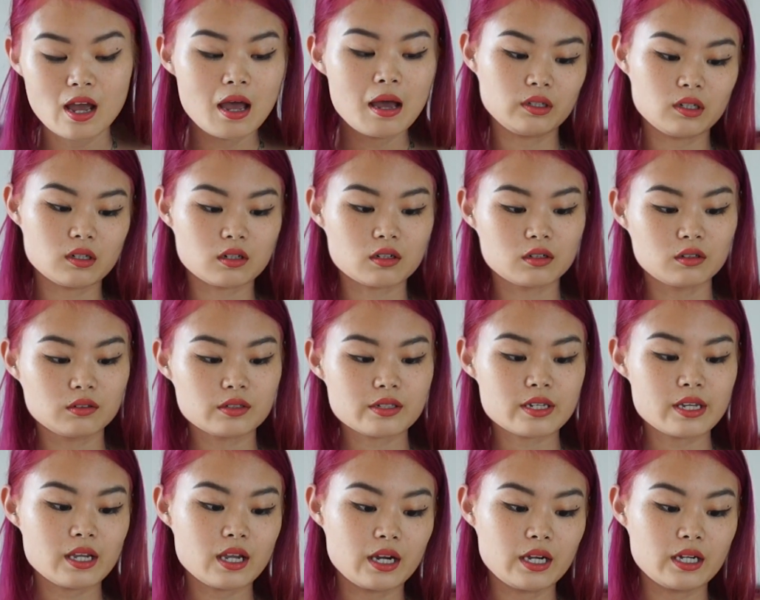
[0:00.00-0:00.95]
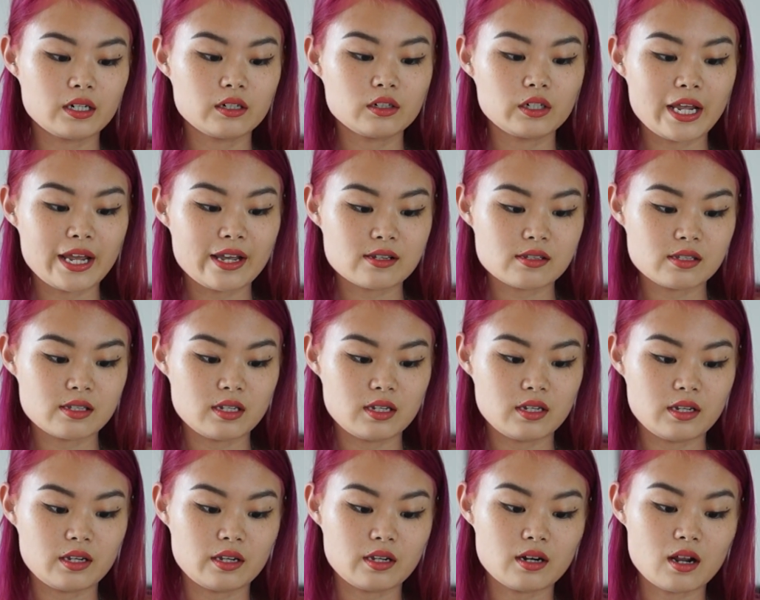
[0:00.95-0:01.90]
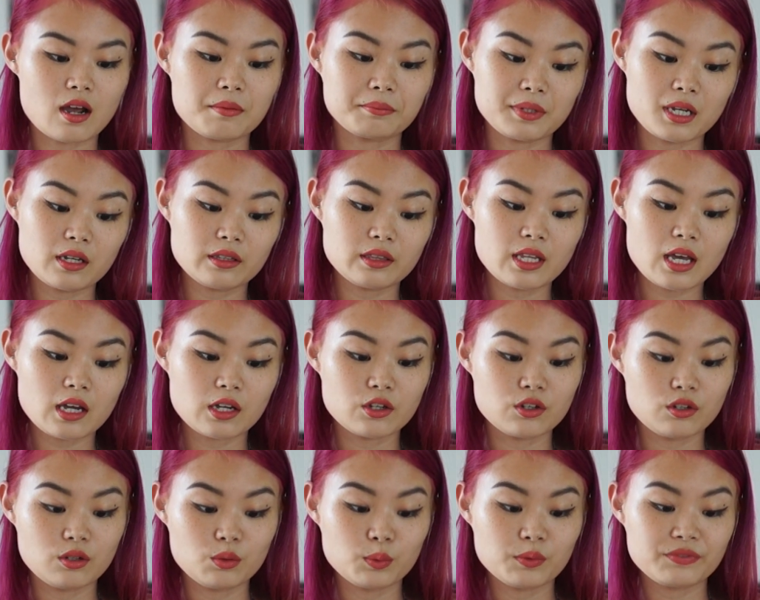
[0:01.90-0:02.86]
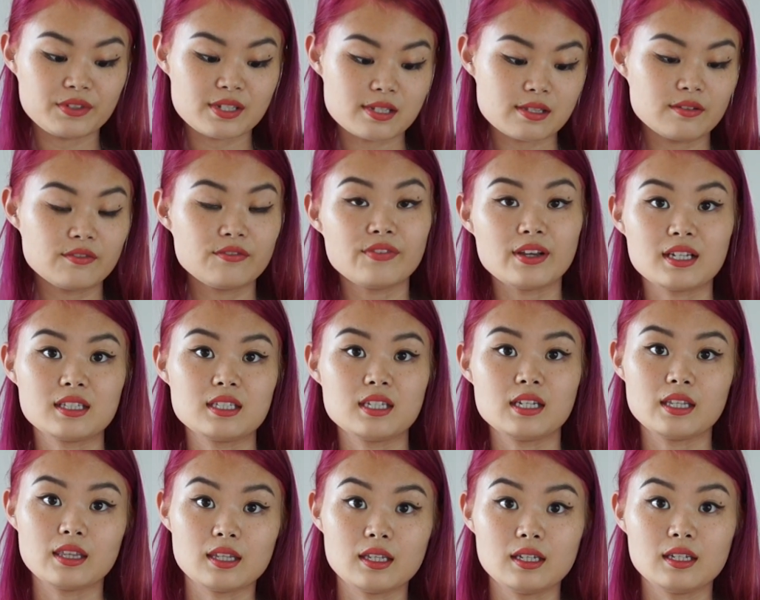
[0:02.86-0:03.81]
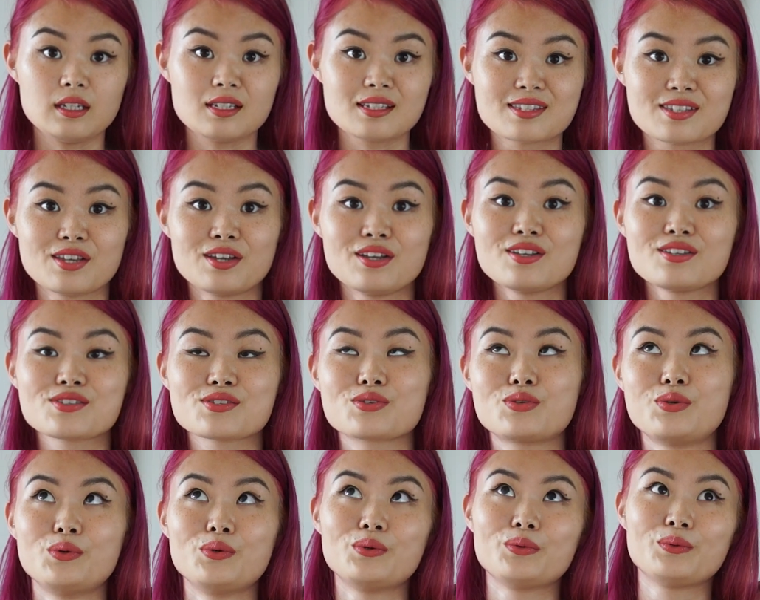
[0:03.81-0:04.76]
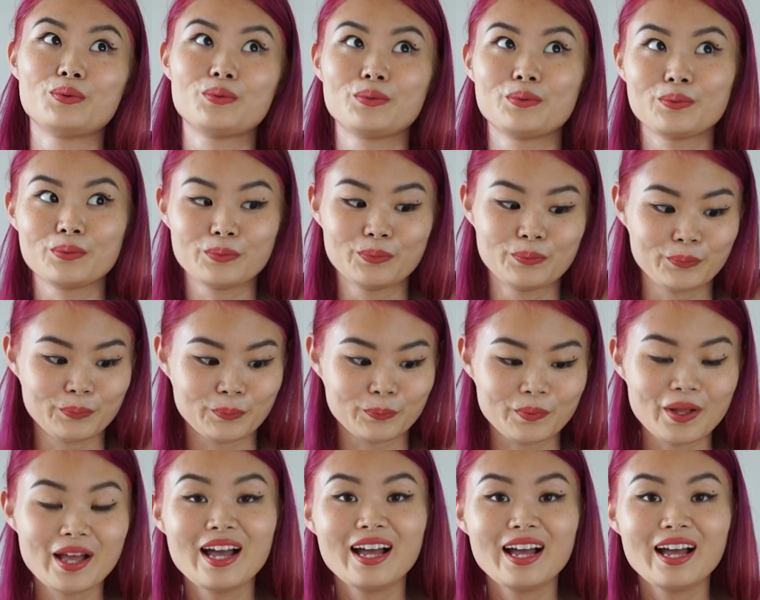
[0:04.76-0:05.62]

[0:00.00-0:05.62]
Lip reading: Your girl's like kind of nasty and I'm not that good with disinfecting things. So